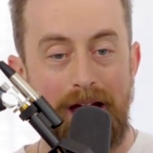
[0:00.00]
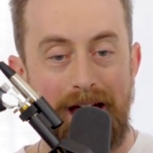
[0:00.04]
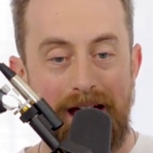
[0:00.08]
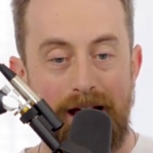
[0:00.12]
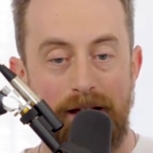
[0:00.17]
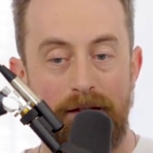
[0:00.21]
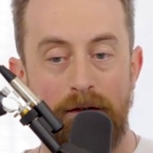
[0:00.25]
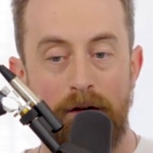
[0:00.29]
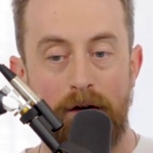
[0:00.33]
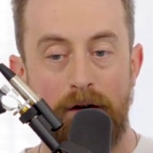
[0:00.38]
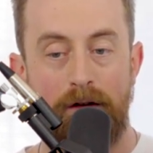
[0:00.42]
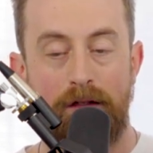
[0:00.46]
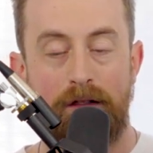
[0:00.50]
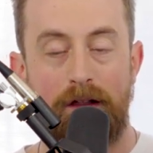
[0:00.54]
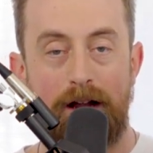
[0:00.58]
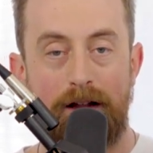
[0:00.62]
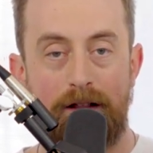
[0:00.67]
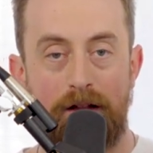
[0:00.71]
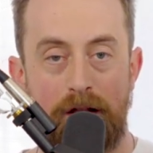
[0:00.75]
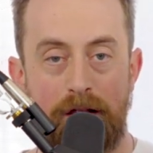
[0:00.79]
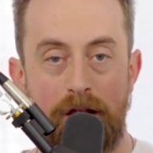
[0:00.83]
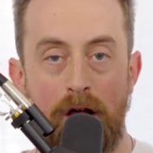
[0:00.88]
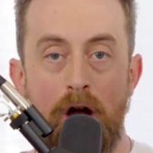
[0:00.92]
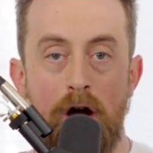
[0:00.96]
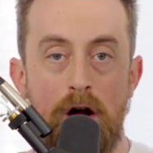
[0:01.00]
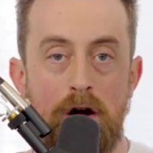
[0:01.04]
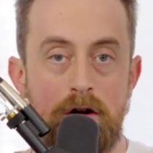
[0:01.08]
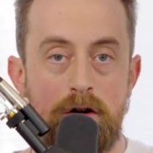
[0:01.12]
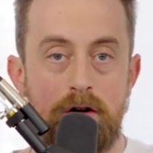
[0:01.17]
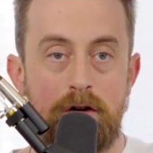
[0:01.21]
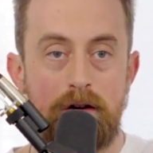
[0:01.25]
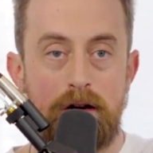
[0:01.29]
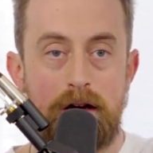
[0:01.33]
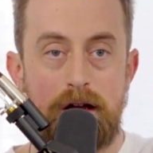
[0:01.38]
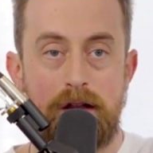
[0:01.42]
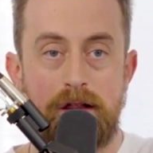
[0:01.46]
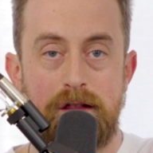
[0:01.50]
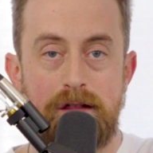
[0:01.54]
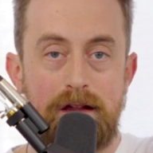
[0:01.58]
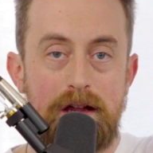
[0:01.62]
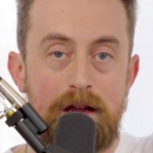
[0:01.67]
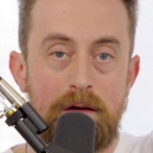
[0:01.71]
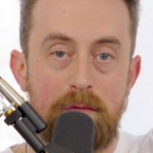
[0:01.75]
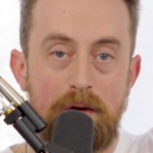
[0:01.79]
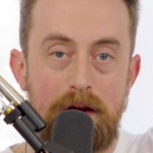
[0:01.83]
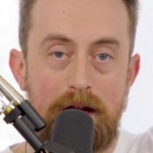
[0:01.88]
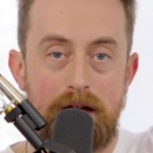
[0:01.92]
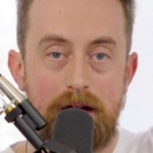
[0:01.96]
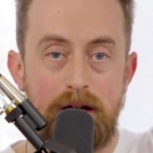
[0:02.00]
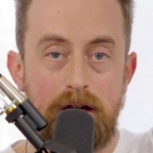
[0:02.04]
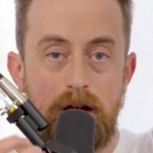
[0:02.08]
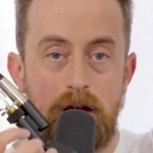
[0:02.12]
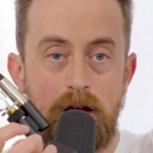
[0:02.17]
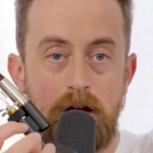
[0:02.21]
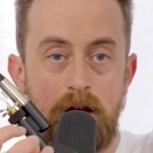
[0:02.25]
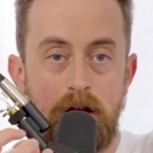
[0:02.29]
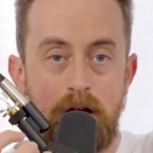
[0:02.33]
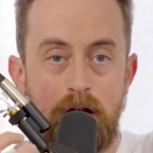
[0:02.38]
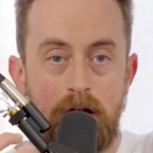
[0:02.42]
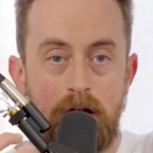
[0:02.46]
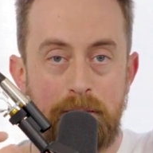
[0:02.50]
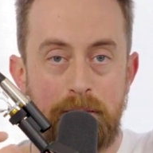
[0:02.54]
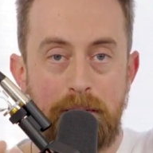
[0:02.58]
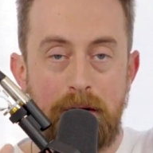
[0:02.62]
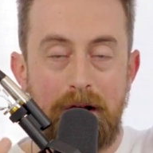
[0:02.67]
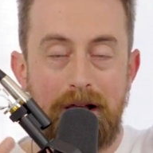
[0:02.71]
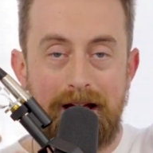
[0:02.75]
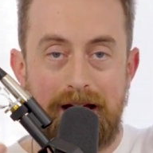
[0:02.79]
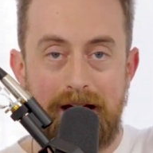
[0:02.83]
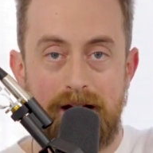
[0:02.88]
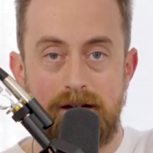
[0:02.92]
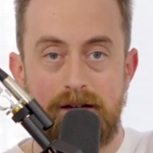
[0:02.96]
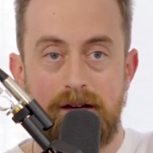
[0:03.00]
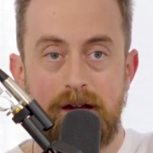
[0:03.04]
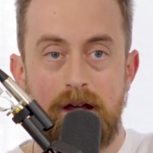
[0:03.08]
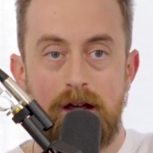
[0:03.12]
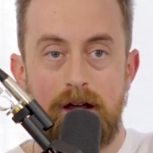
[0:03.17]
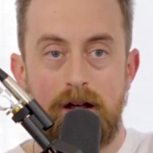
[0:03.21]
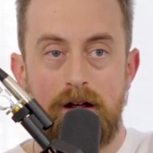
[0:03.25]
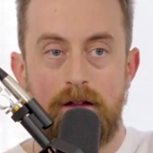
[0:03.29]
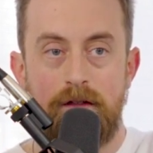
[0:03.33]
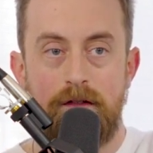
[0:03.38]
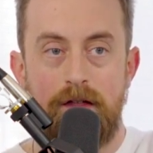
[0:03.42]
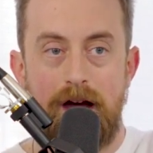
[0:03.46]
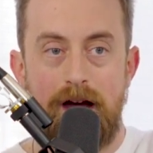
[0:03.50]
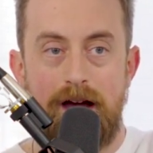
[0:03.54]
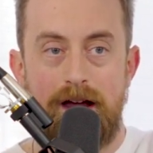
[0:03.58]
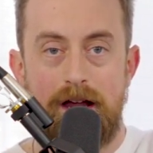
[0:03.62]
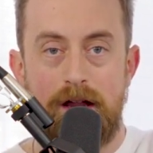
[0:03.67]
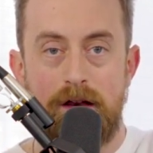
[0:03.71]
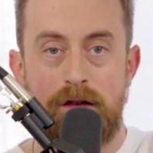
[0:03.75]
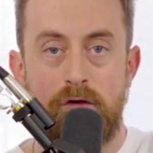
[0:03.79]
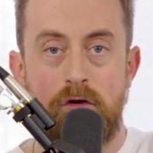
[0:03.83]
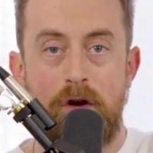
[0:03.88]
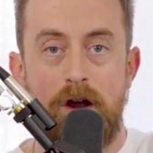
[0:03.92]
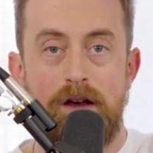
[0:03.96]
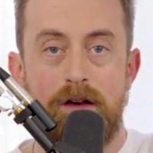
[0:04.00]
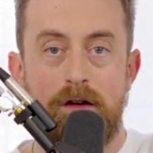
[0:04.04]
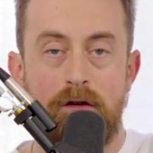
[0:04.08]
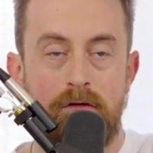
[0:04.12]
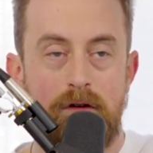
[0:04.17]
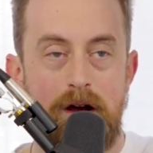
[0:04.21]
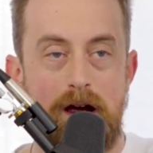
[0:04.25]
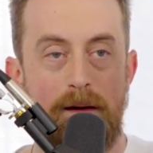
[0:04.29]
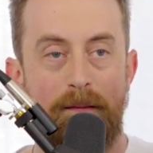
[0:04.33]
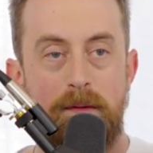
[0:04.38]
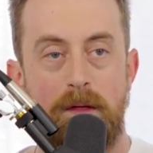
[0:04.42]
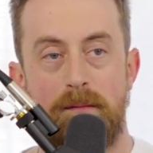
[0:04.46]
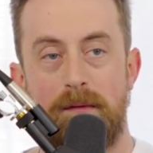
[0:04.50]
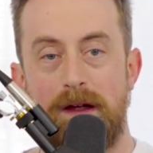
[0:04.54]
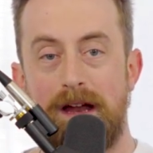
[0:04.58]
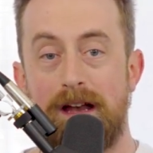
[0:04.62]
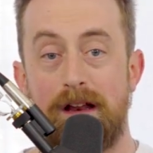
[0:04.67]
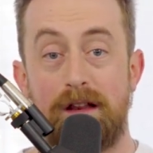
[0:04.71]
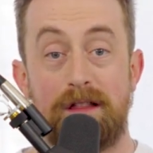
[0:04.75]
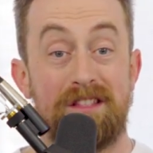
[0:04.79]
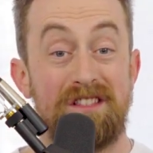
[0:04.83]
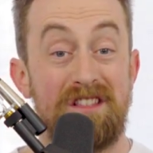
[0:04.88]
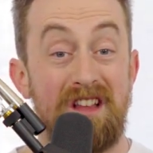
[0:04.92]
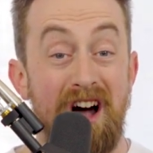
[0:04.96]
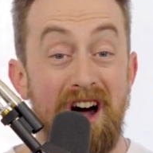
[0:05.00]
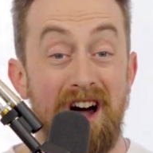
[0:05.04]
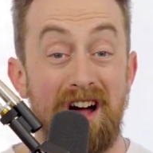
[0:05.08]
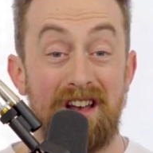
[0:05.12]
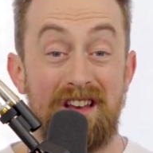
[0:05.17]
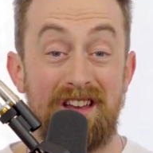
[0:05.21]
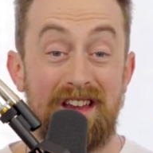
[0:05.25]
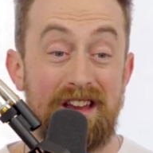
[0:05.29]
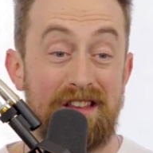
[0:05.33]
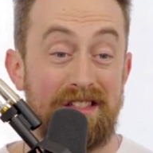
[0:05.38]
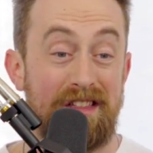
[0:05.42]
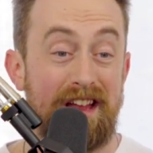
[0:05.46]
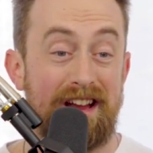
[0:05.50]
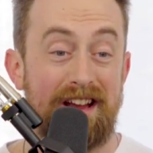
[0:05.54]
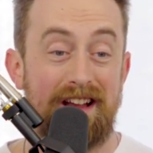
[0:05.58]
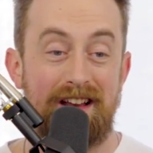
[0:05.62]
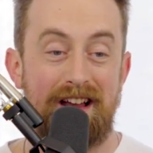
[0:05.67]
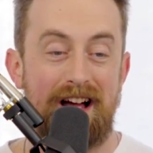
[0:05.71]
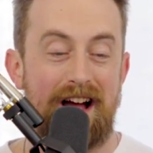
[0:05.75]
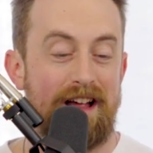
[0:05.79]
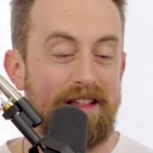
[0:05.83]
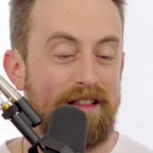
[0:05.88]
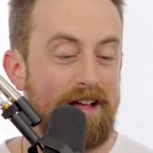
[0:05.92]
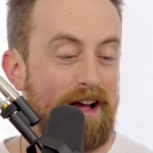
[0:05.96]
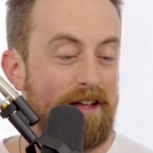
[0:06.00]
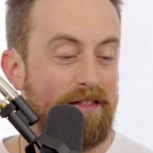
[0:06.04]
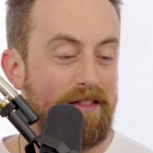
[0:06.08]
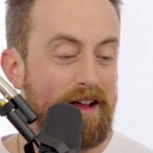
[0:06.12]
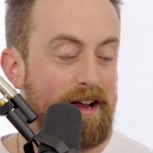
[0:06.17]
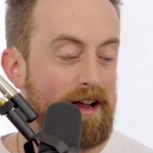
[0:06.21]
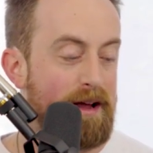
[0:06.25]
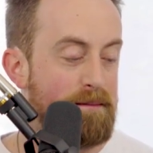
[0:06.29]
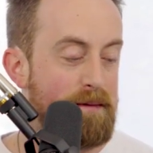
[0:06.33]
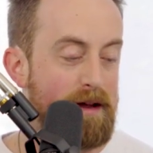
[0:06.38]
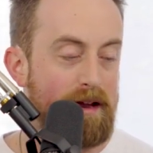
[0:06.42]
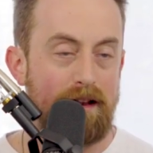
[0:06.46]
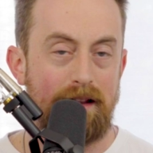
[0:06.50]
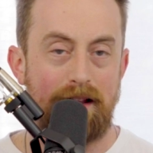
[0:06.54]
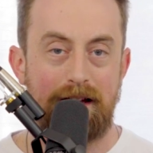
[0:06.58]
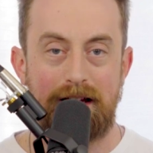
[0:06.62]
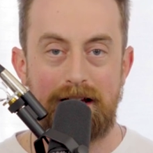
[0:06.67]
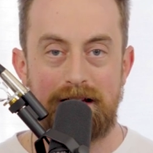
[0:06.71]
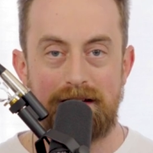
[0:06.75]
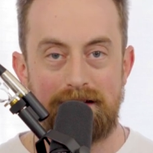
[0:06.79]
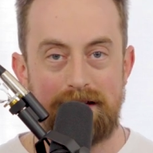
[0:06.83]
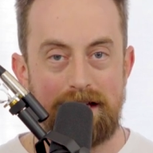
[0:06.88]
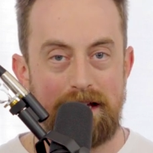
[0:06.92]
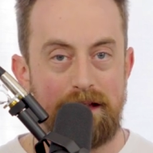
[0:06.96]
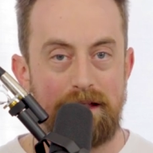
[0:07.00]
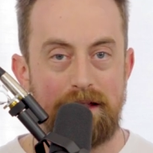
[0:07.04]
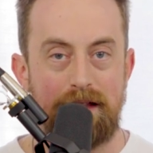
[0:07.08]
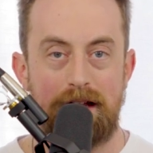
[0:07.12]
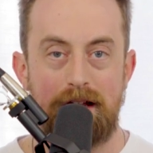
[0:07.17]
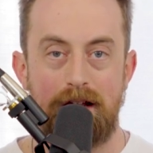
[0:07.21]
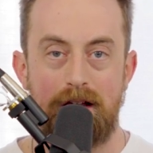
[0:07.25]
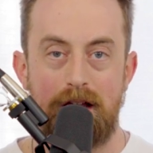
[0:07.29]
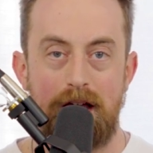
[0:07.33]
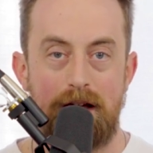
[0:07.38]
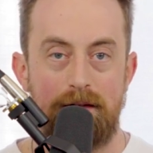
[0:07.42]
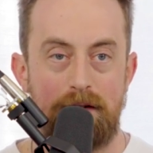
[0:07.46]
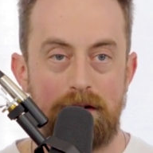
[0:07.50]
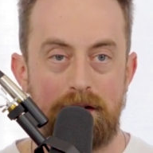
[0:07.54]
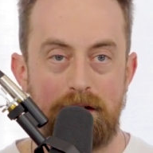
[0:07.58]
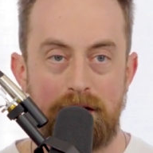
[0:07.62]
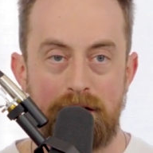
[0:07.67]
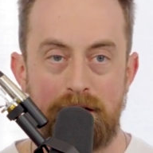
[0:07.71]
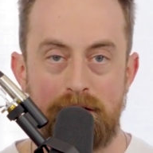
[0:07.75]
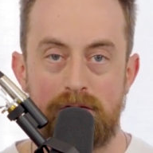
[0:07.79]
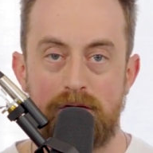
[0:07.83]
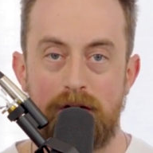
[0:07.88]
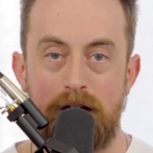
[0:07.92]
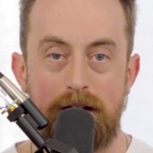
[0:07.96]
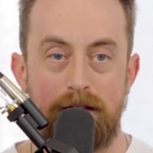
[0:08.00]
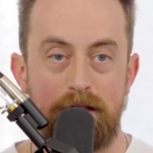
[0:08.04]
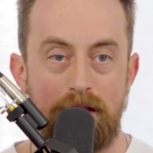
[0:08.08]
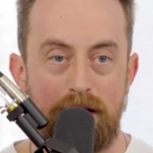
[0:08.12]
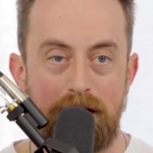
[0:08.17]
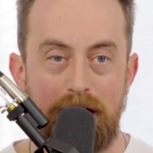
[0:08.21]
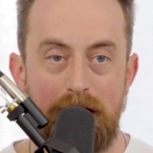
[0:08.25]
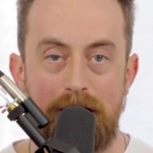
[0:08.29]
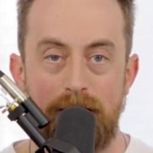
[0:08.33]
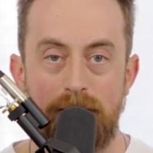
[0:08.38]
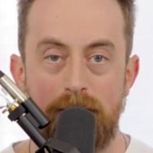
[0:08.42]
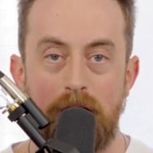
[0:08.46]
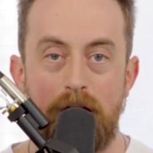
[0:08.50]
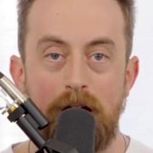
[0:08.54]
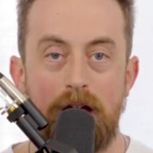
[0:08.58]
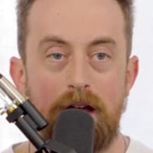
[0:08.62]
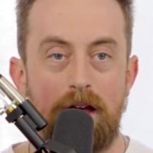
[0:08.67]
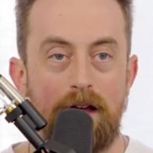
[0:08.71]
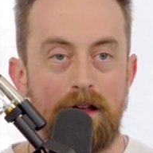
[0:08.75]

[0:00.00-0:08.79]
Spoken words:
and there's like this hungry seaweed plant that is trying to grab them, and it's like I think I made it like a DC 11 strength save,